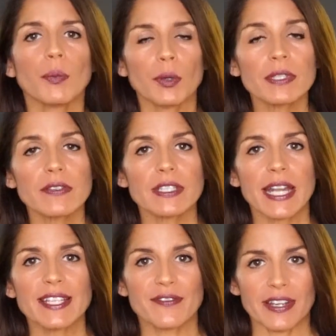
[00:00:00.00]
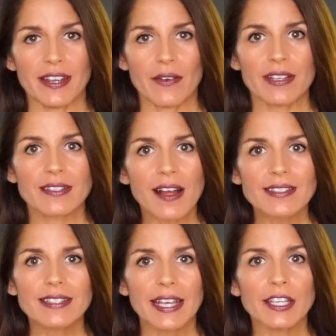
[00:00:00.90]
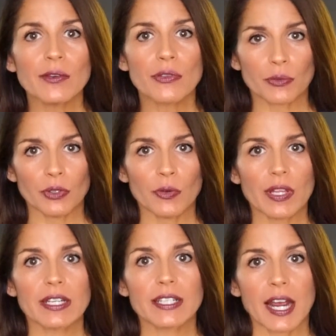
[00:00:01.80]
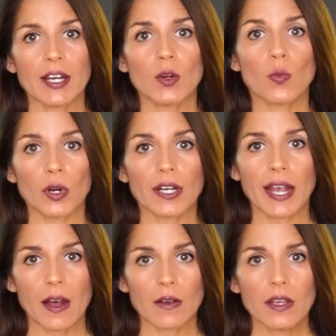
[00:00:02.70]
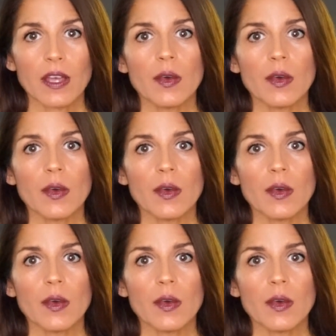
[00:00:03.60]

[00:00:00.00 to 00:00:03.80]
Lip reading: purpose of today's video is not to take you through an entire workout,